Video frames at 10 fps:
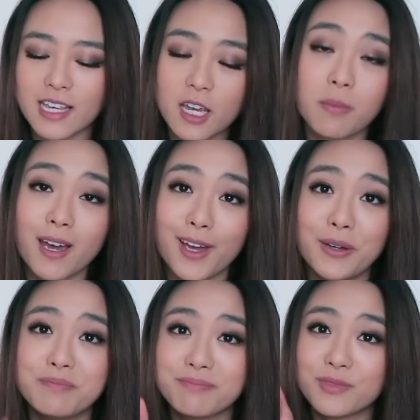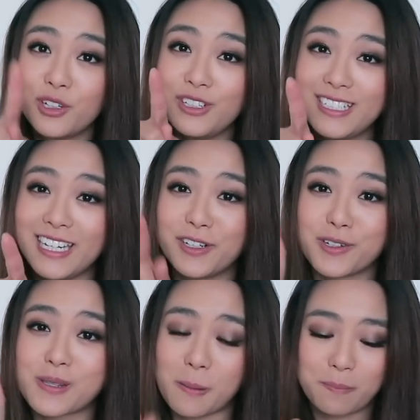eBay, good
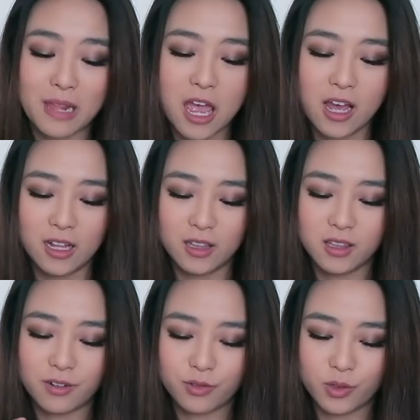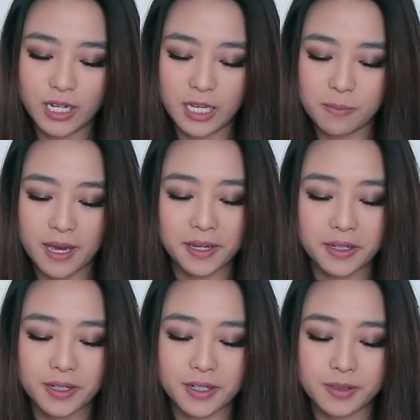deals, love good
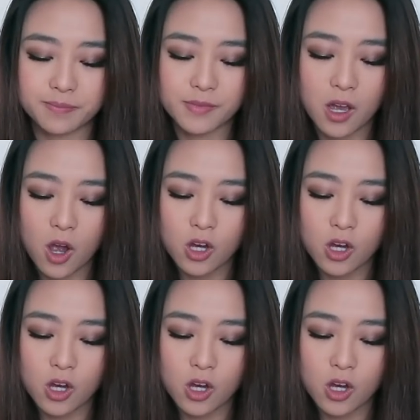eBay.